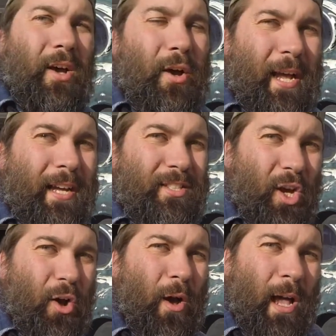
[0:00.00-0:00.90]
Okay,
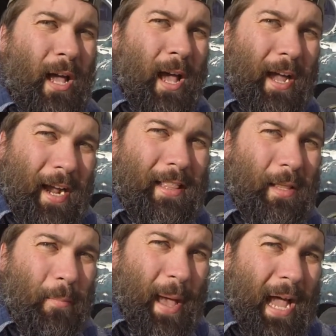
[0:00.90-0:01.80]
so I got
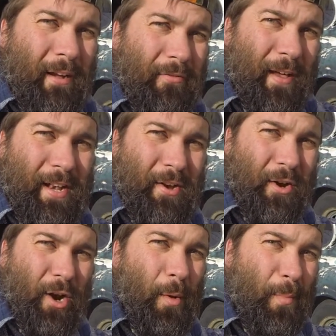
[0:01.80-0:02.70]
the back
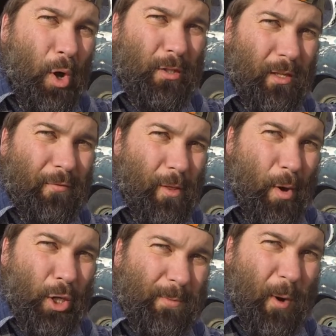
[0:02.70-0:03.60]
fender unbolted for the
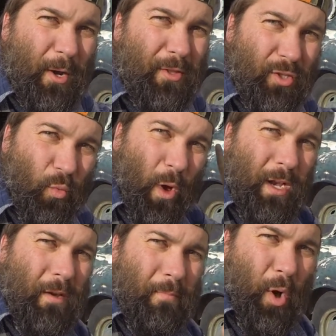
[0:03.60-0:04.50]
most part. There's
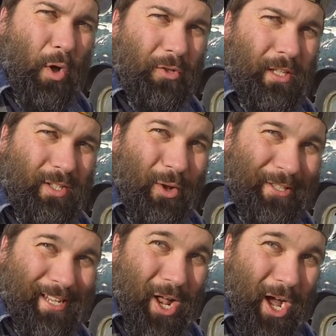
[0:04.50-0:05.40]
one bolt that's
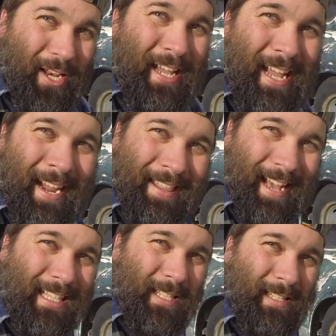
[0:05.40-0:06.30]
holding it on, and
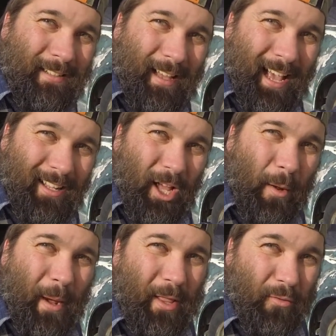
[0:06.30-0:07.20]
that's held
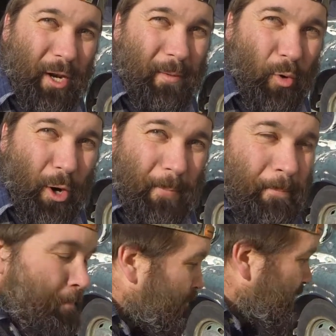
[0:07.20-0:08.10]
on by the running board.
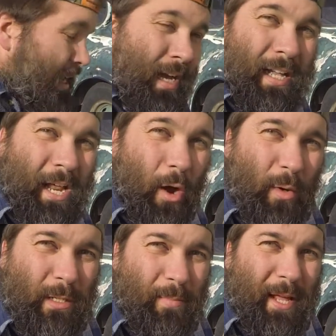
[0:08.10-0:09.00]
Now I
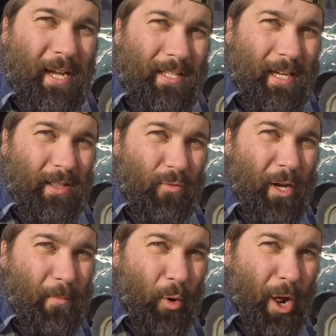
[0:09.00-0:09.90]
wasn't planning on taking the
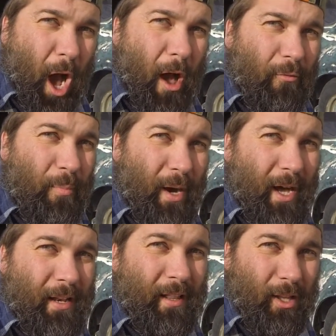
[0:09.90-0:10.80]
running board off,
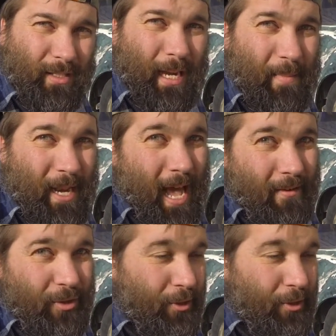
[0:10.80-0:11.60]
but looks like I'm gonna have